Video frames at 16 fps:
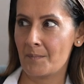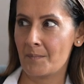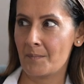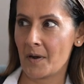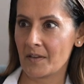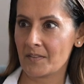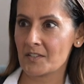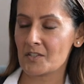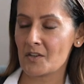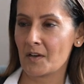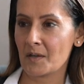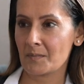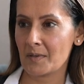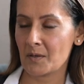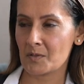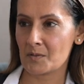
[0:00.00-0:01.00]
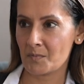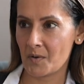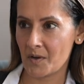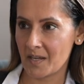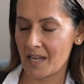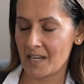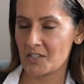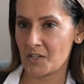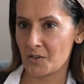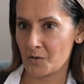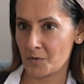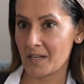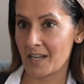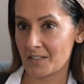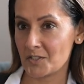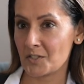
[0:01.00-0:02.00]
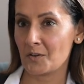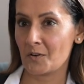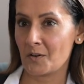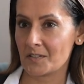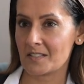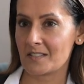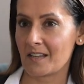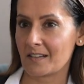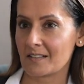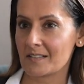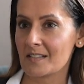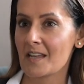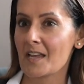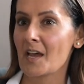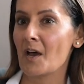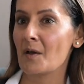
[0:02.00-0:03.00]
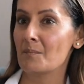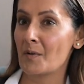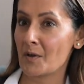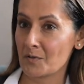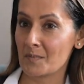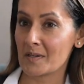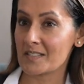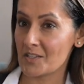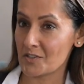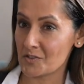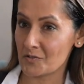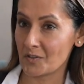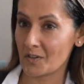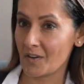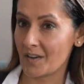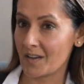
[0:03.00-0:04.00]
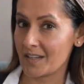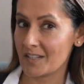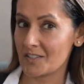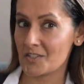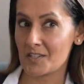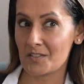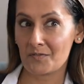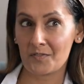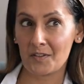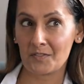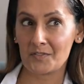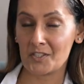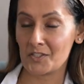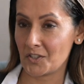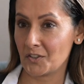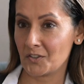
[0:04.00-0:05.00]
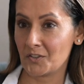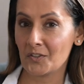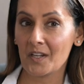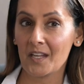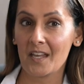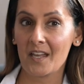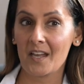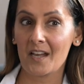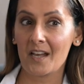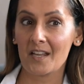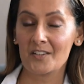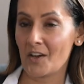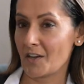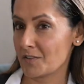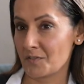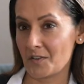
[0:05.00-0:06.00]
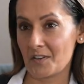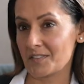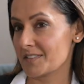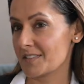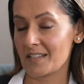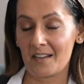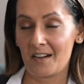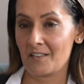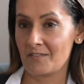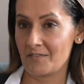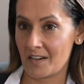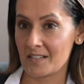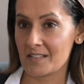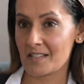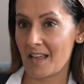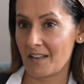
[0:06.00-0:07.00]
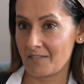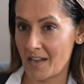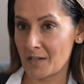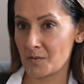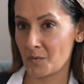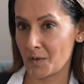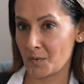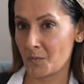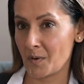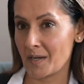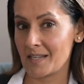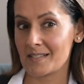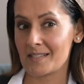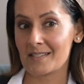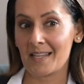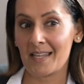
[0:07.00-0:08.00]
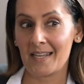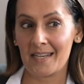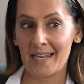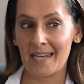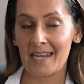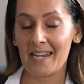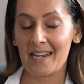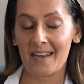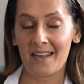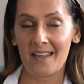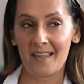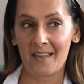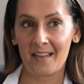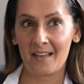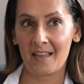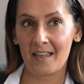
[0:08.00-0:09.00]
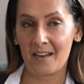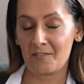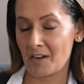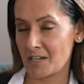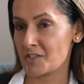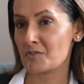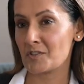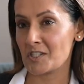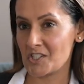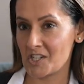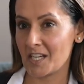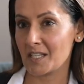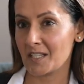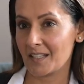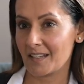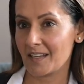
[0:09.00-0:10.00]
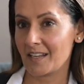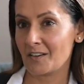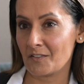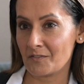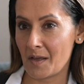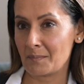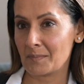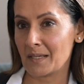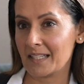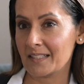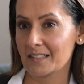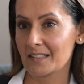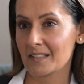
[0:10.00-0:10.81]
by the time he was my age, he already had 2 heart attacks. And both my sister and I, she's 52, neither of us have had one when it's a hereditary gene in our family.